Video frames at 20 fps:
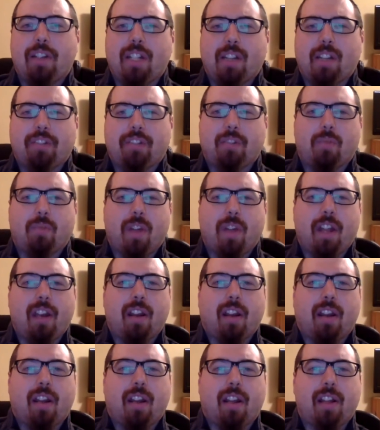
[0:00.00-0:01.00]
He underwent
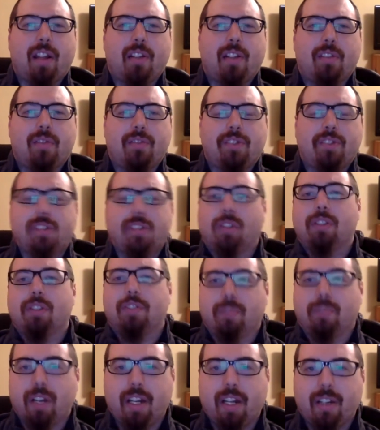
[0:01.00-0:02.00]

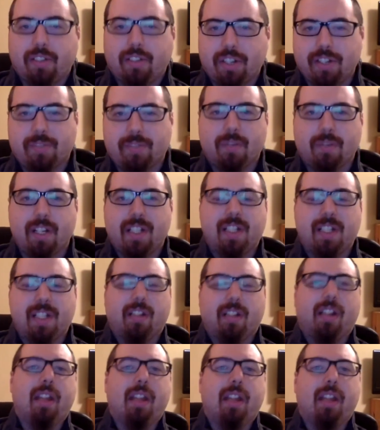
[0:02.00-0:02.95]
surgery just recently,